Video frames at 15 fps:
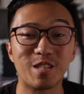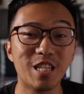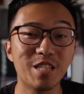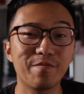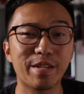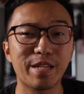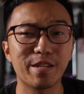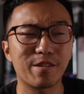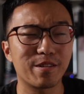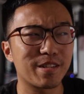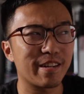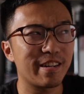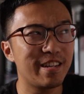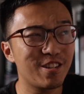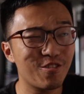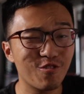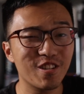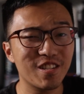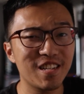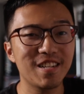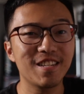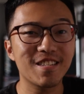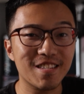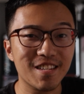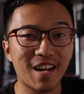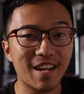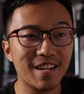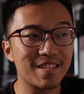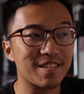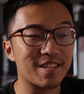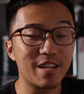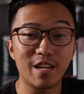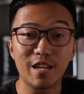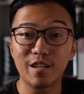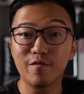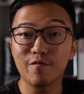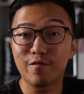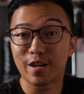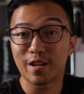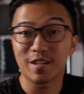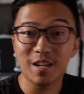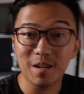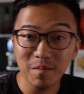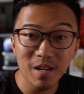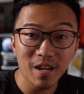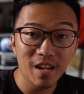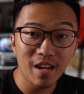this video on the interesting sites in Vietnam,